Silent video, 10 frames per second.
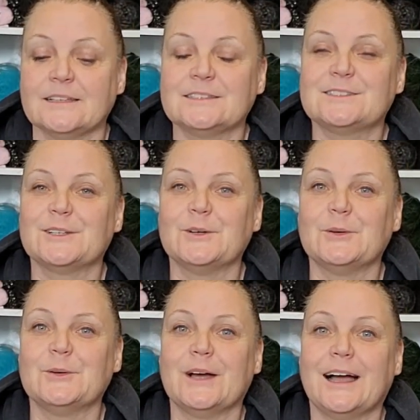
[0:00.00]

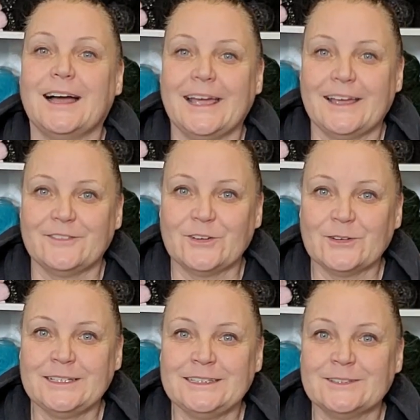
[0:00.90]
So I have
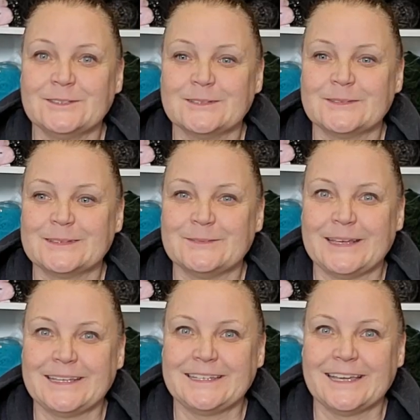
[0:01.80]
no idea what I'm going to
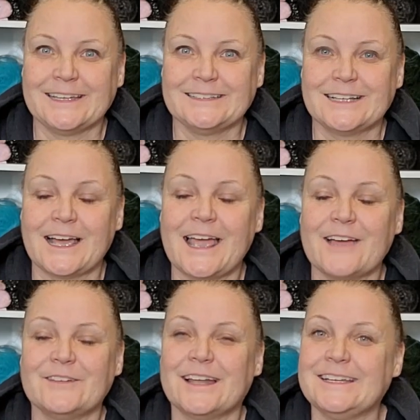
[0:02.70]
make yet. I
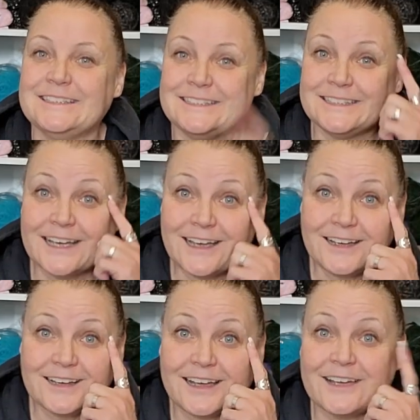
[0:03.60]
have an
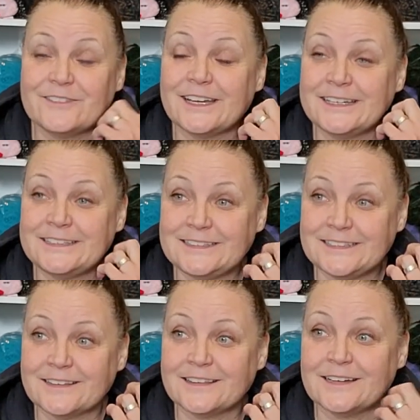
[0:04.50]
idea. I have an
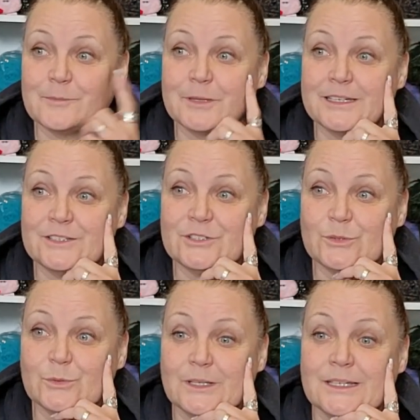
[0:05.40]
idea that I'm going to
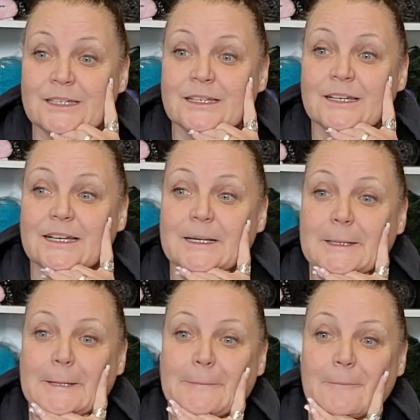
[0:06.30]
do.
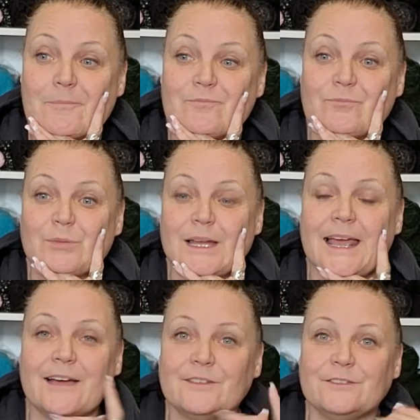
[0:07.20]
Um, but I
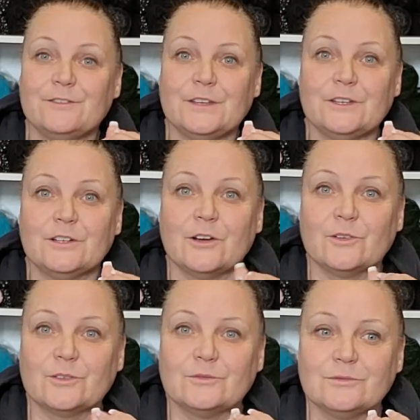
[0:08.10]
haven't figured out